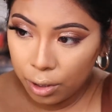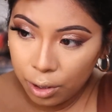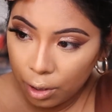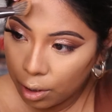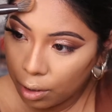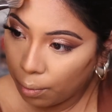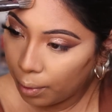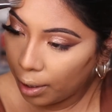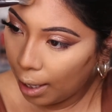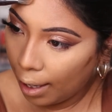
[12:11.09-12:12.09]
Just
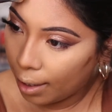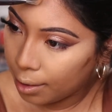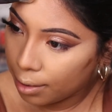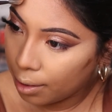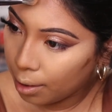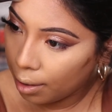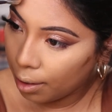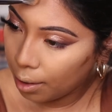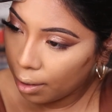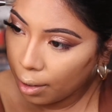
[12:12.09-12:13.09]
what it has.
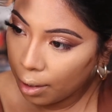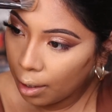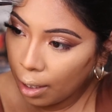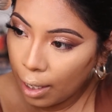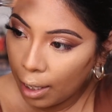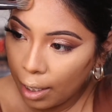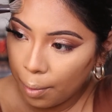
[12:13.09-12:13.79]
And